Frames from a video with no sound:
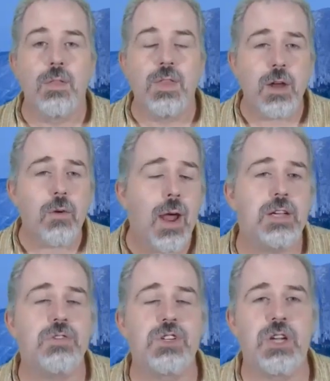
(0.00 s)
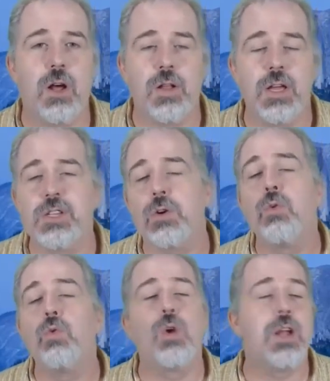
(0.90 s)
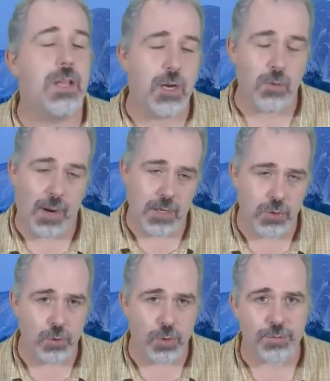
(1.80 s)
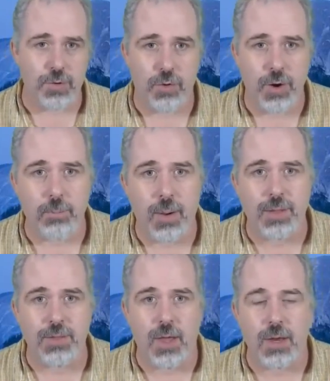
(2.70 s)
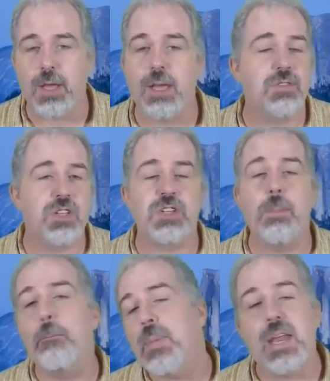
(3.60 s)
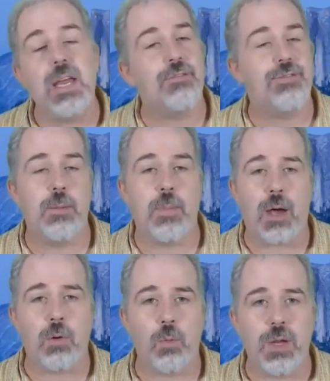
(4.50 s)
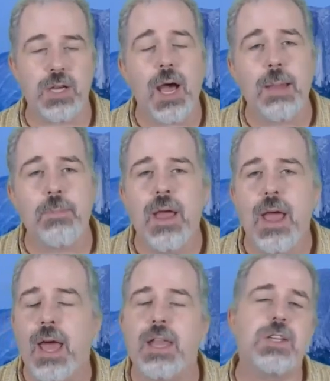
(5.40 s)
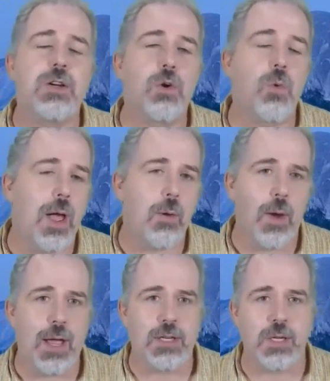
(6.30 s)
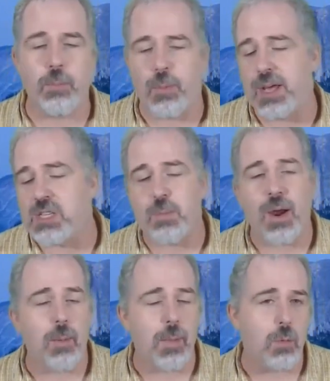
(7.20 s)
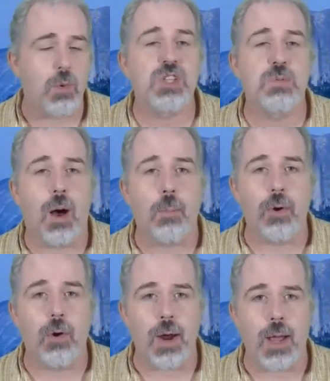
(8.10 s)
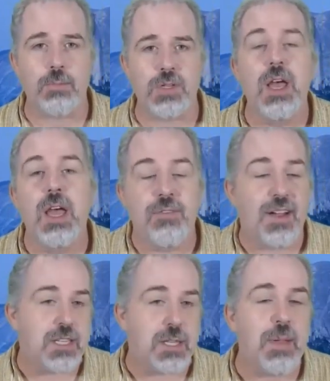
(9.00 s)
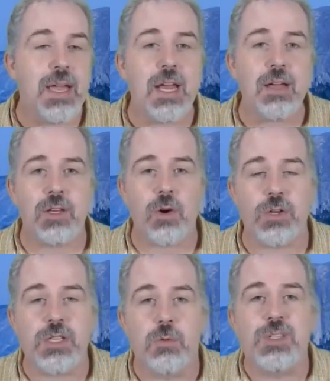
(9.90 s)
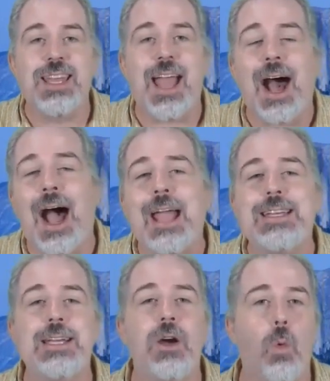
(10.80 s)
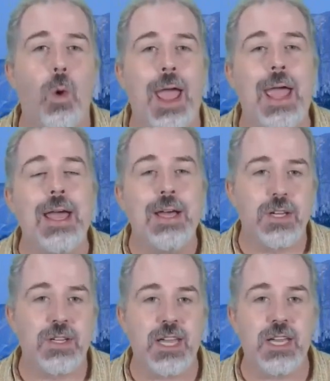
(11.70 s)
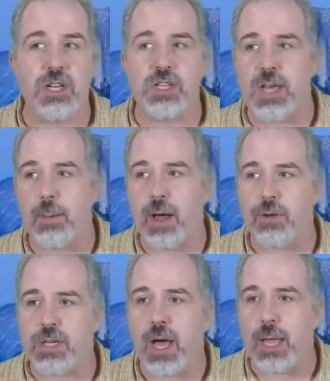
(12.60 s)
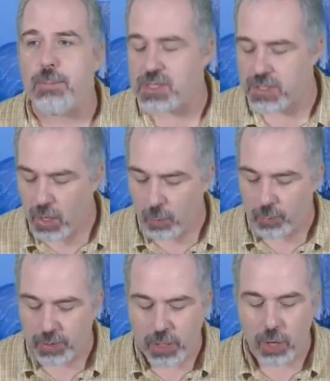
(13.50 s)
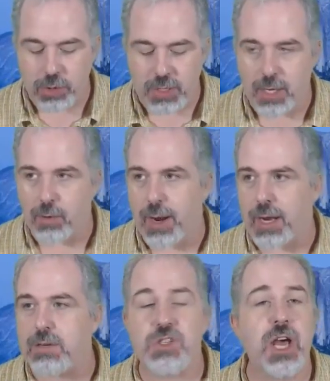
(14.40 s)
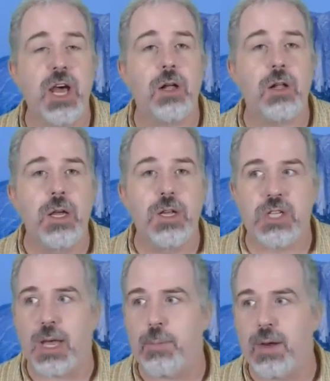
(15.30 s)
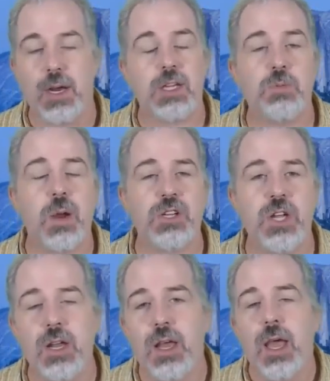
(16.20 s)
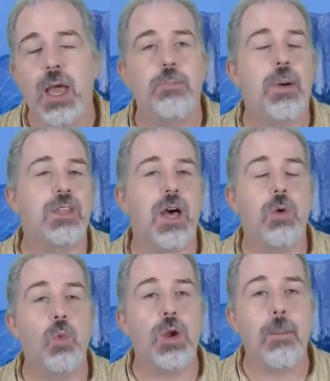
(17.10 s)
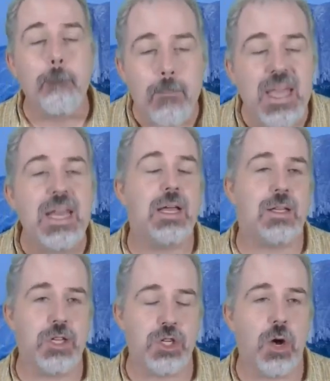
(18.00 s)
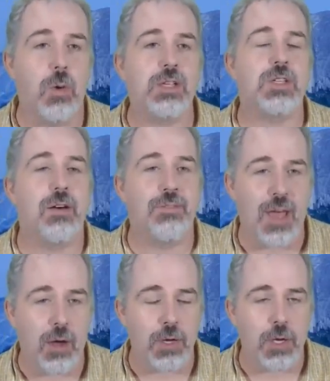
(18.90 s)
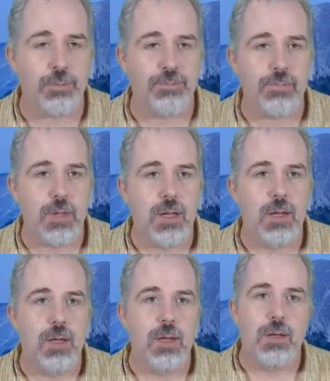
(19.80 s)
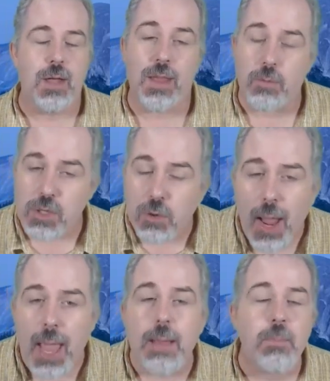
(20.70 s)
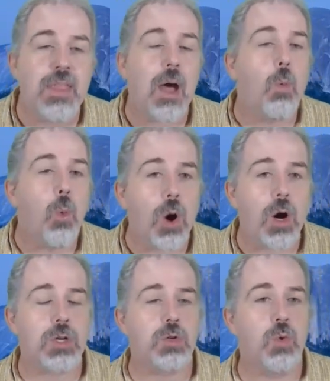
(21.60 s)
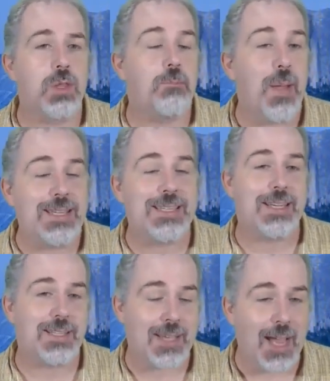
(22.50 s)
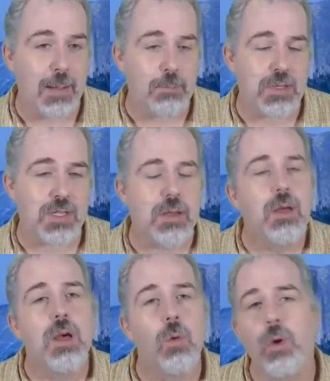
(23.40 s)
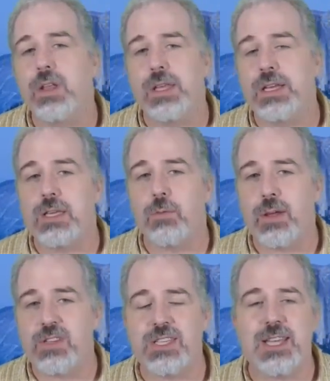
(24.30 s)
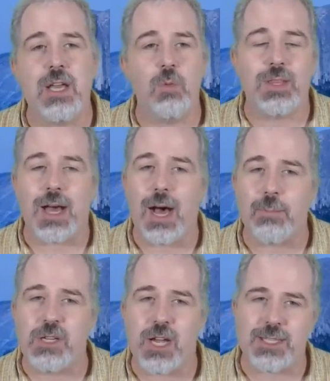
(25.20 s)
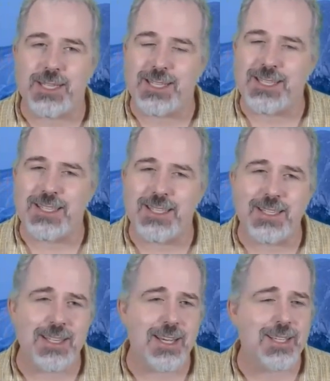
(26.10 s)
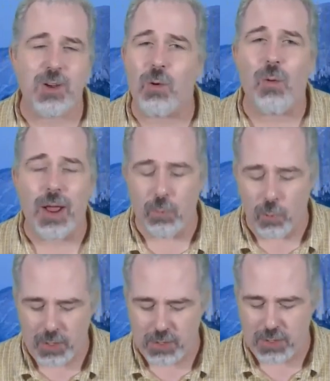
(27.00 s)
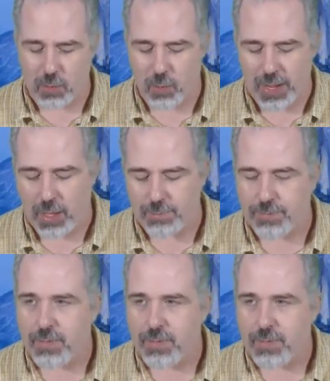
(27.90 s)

The interactive shell is a really great tool for learning Python. It gives us immediate feedback when we type, and it's a great way to experiment with small programs. In fact, at the beginning of the course, it was the ideal way to teach us about types. We would go to the interactive shell, type in an expression, and Python would immediately show us a value. Now that was great, but that worked with the basic types. One of the things that we've seen with objects is this doesn't quite work so well.